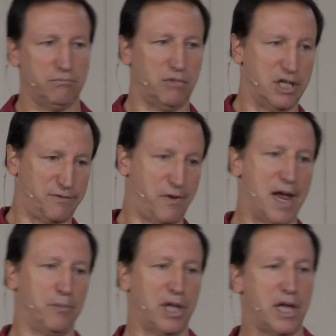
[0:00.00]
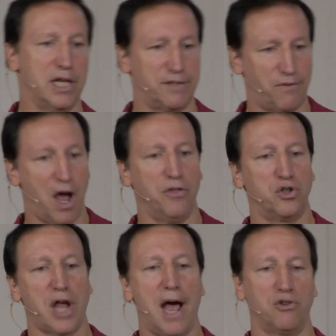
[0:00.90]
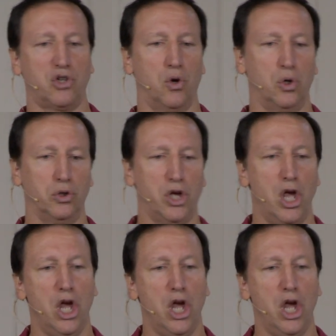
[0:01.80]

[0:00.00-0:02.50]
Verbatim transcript: his family, his father's household,